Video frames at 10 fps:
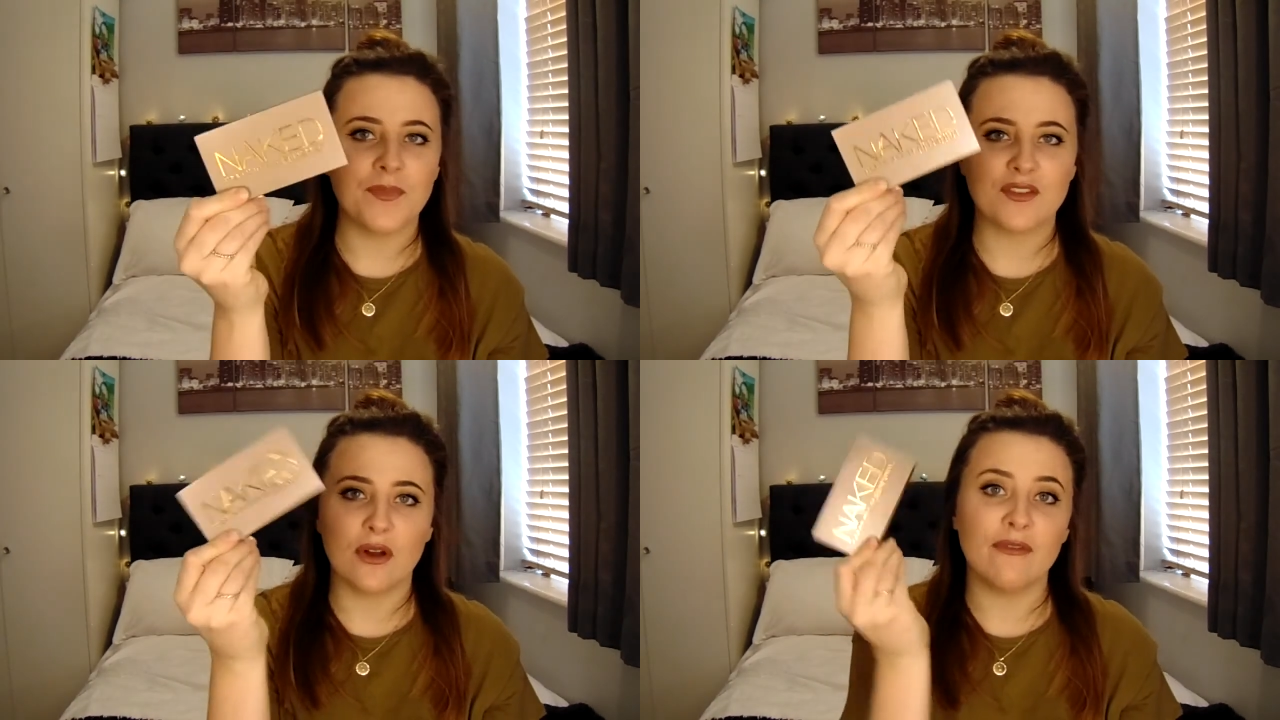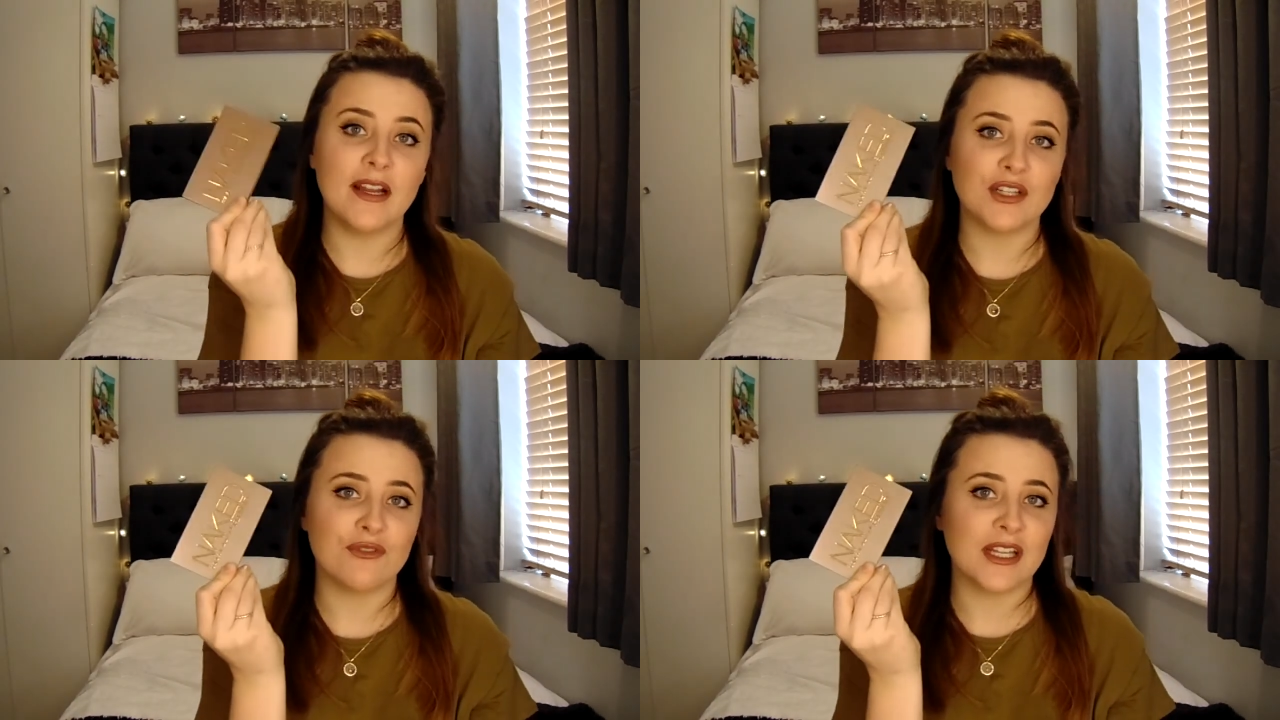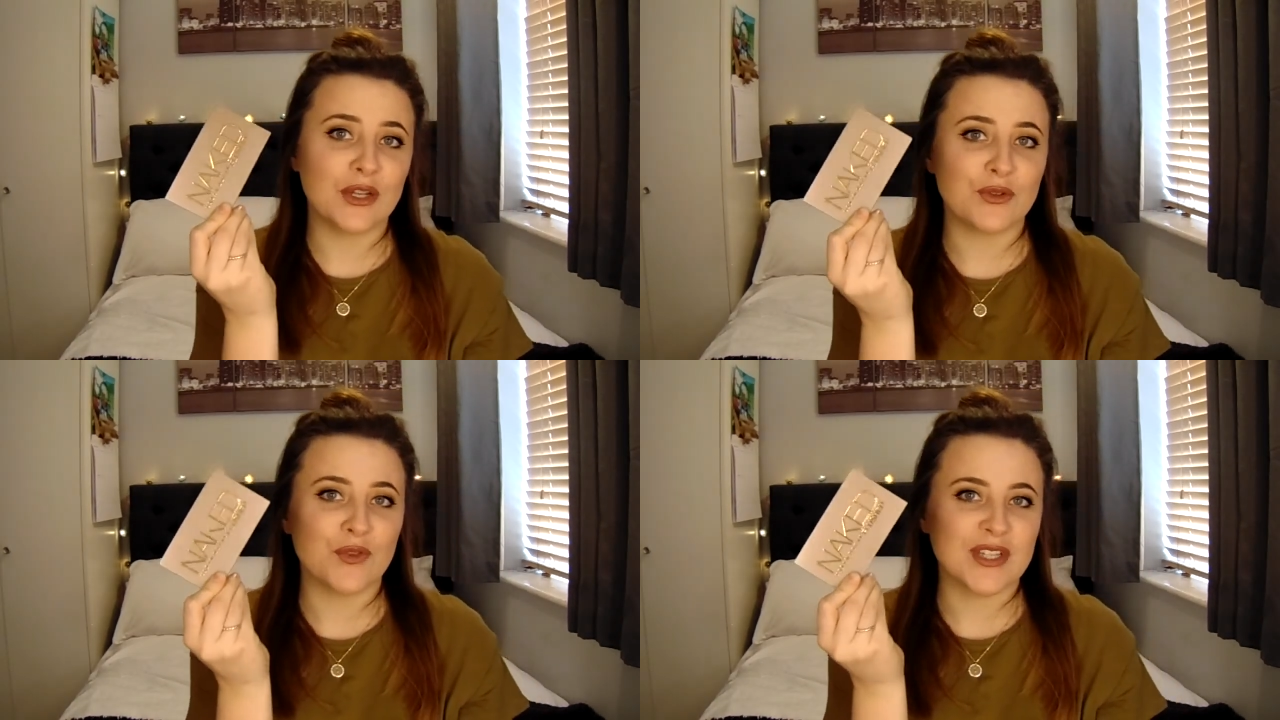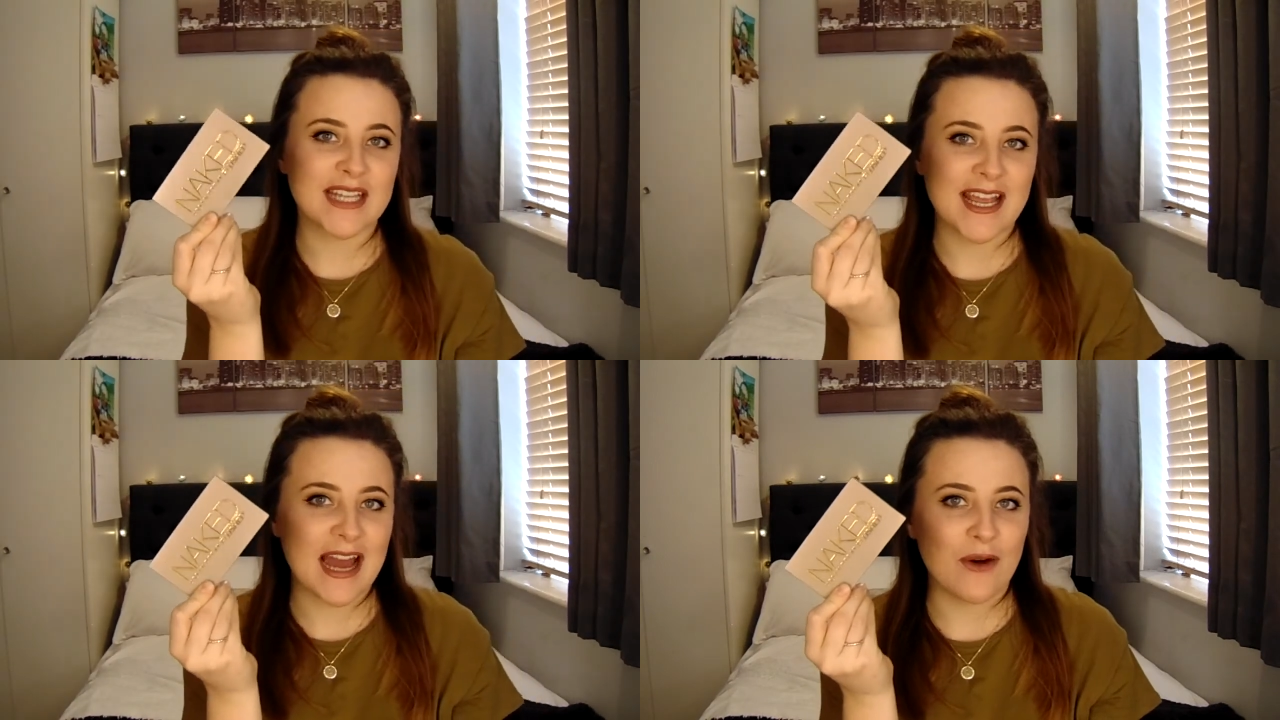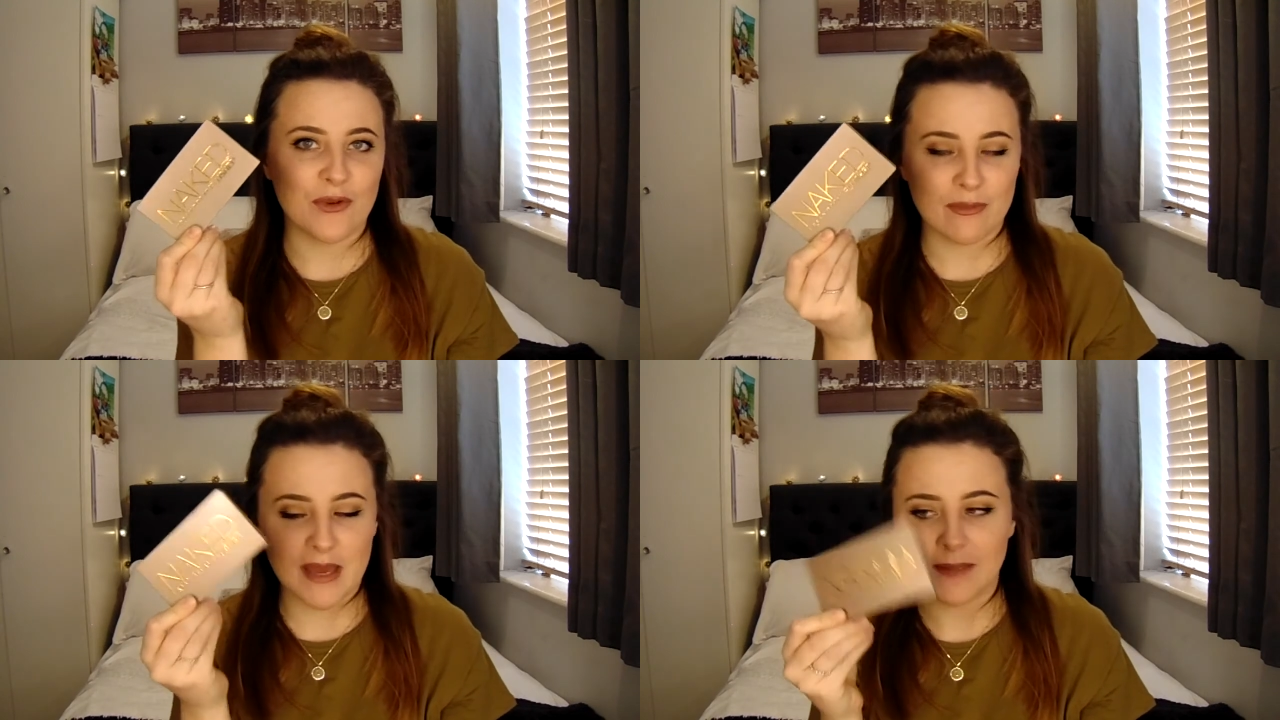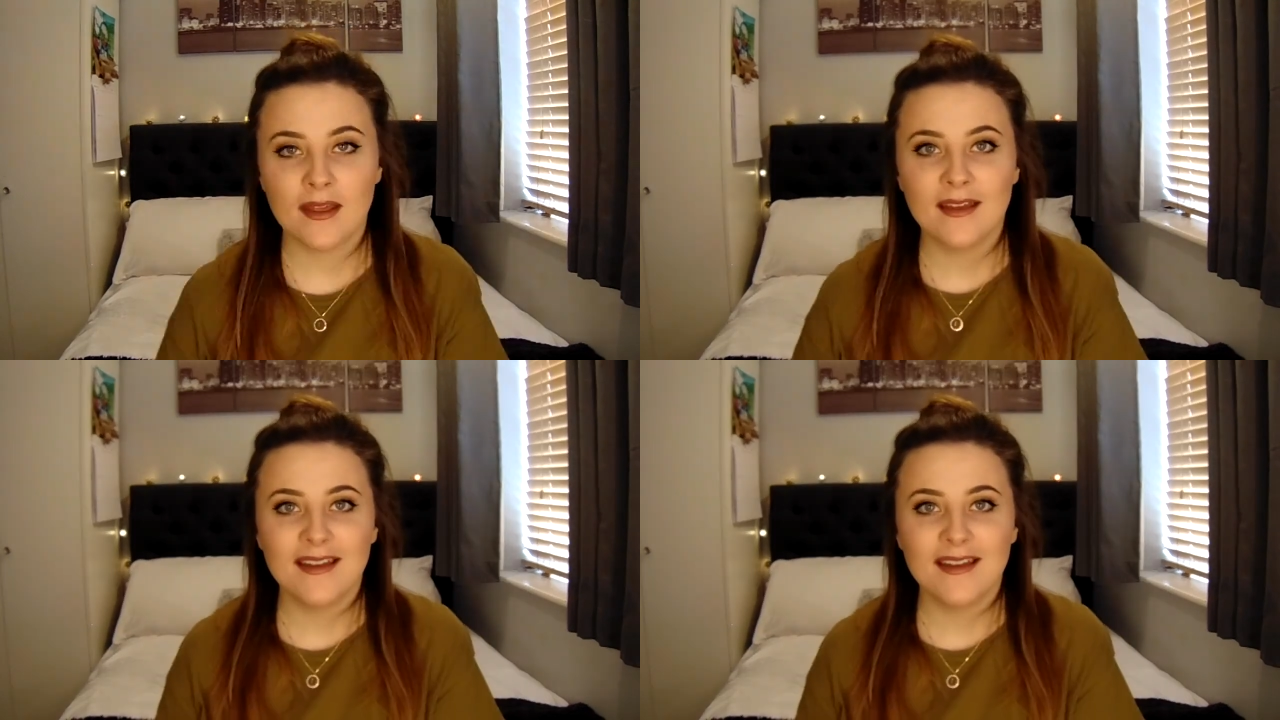so I find it's really useful to take out with me.